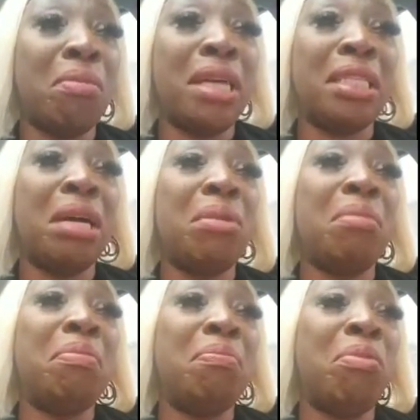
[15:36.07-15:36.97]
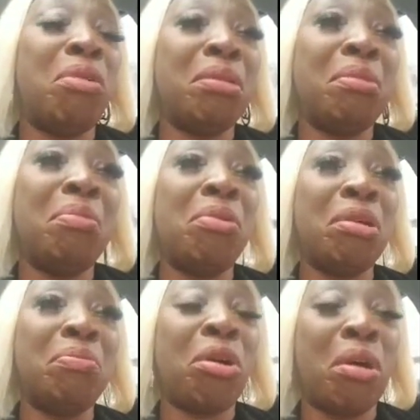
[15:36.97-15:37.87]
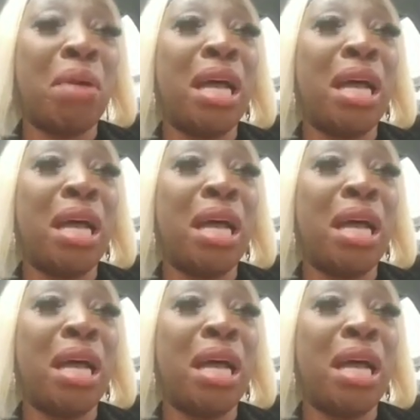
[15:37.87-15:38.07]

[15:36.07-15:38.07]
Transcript: but I board broke up